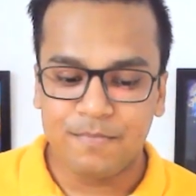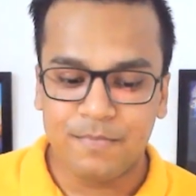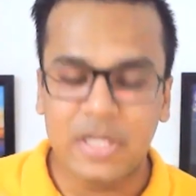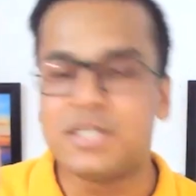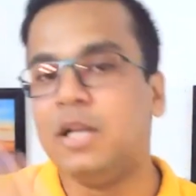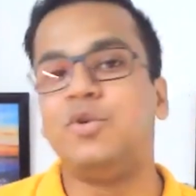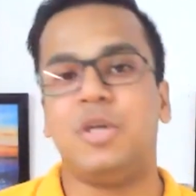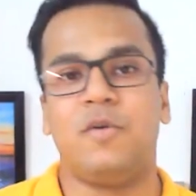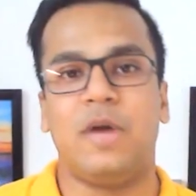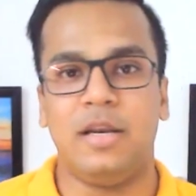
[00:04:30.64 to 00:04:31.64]
the
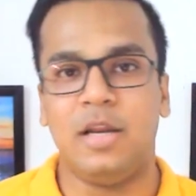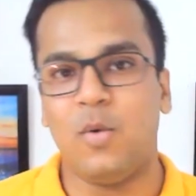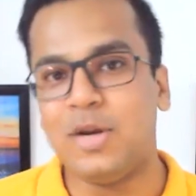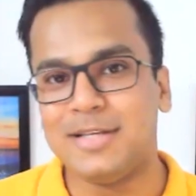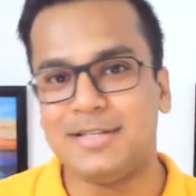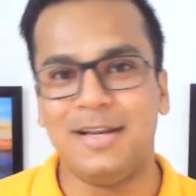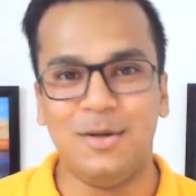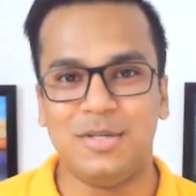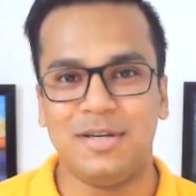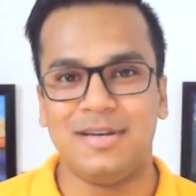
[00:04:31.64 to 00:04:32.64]
solution right now what is the
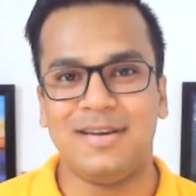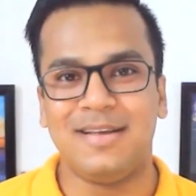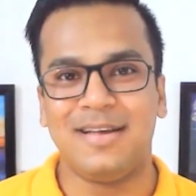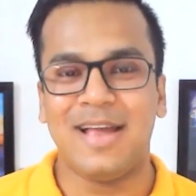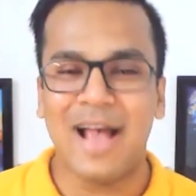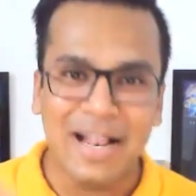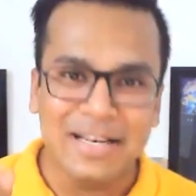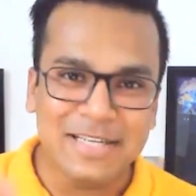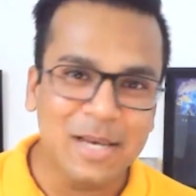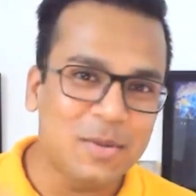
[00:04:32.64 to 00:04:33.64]
solution i'll
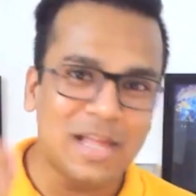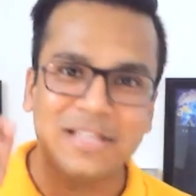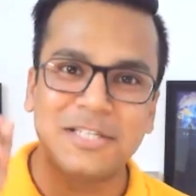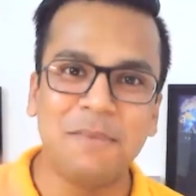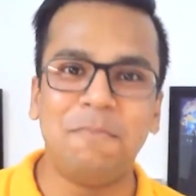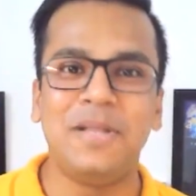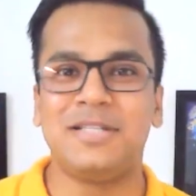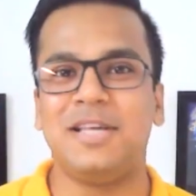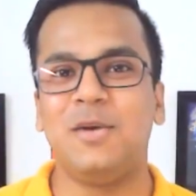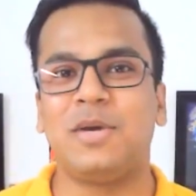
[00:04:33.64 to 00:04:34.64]
tell you the simplest
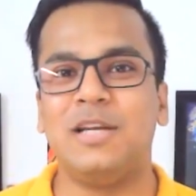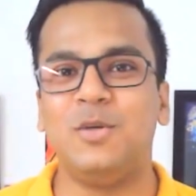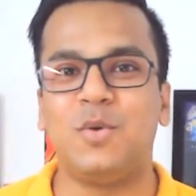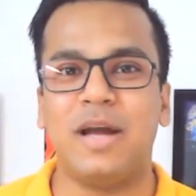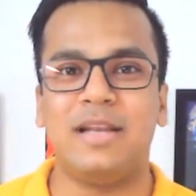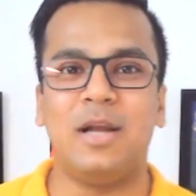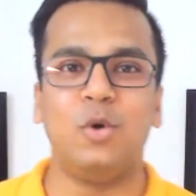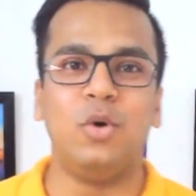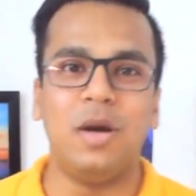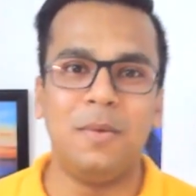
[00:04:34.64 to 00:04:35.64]
thing you can do right now
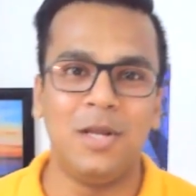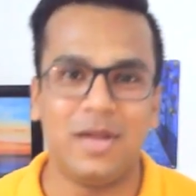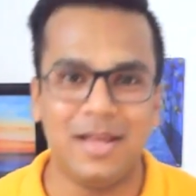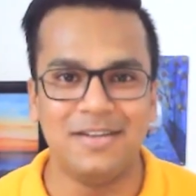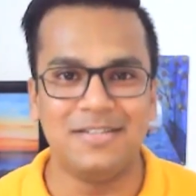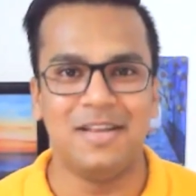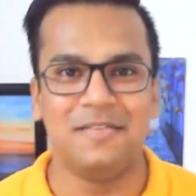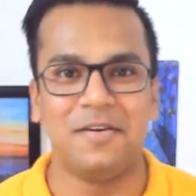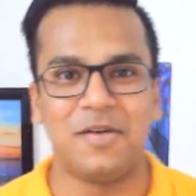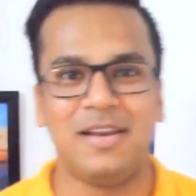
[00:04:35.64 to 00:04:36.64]
to double your energy
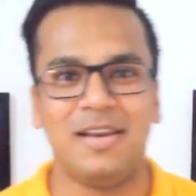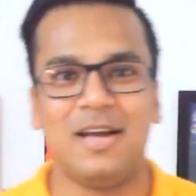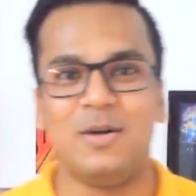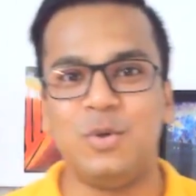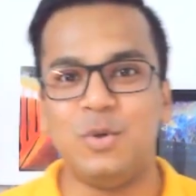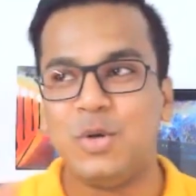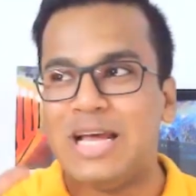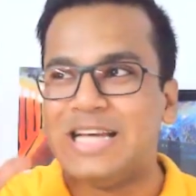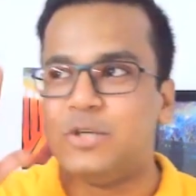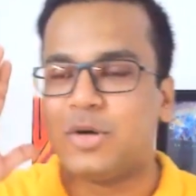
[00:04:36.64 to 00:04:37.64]
level right now to
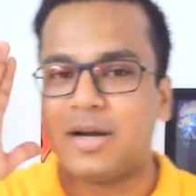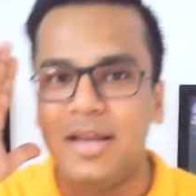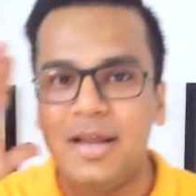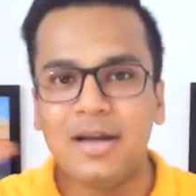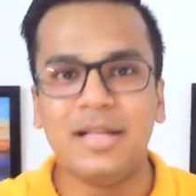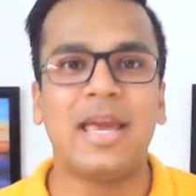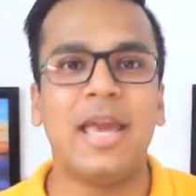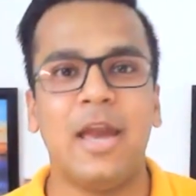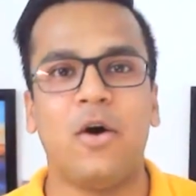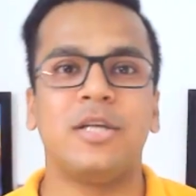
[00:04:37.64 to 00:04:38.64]
to clear the
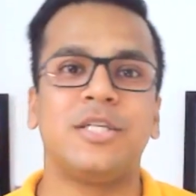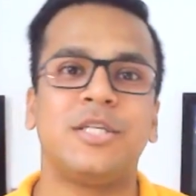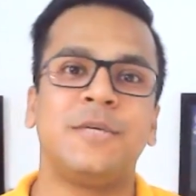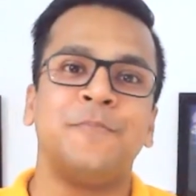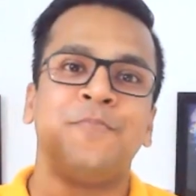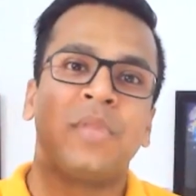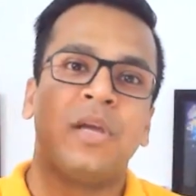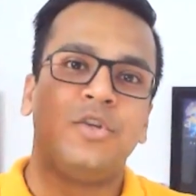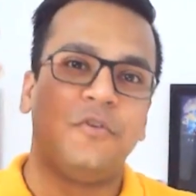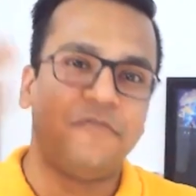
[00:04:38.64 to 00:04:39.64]
chaos
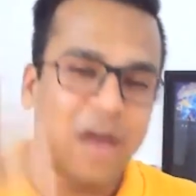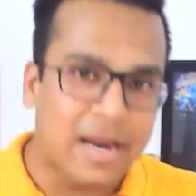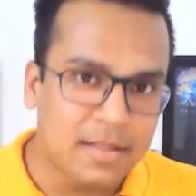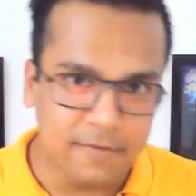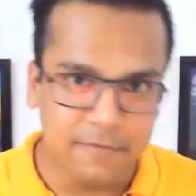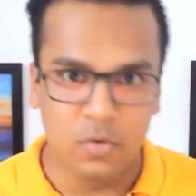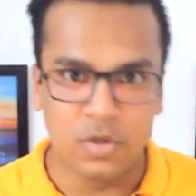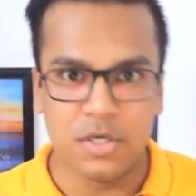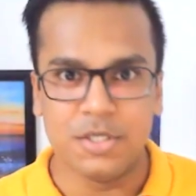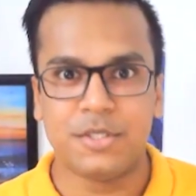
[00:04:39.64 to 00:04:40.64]
to find the
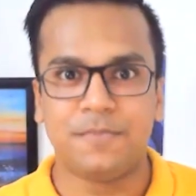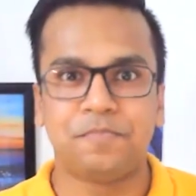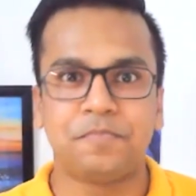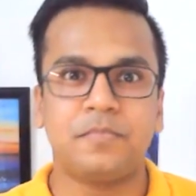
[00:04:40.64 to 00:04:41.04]
focus,